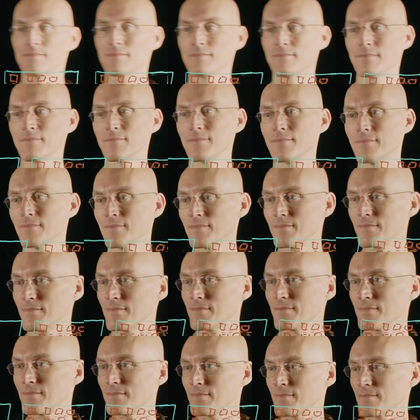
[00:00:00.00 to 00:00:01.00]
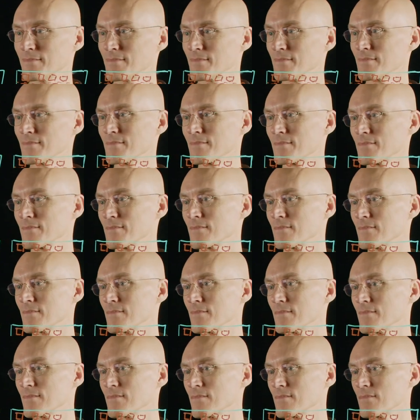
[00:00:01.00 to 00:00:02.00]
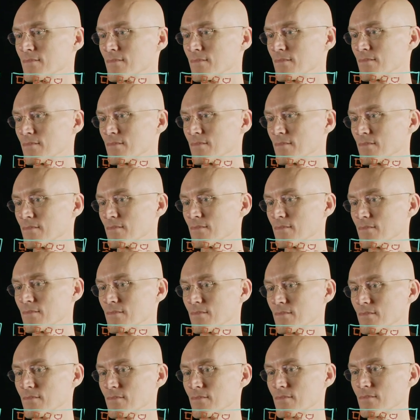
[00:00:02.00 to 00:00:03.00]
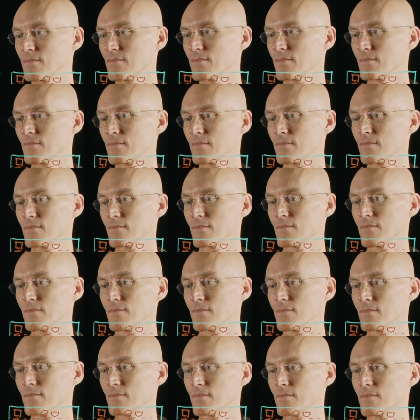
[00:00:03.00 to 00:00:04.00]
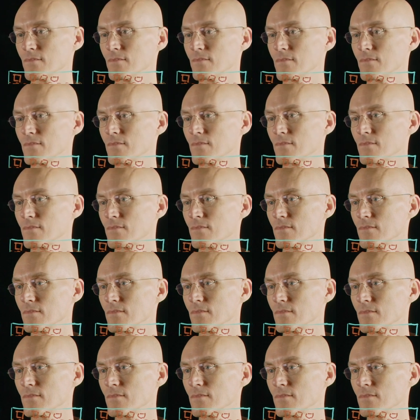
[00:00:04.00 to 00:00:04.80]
The person shown says nothing.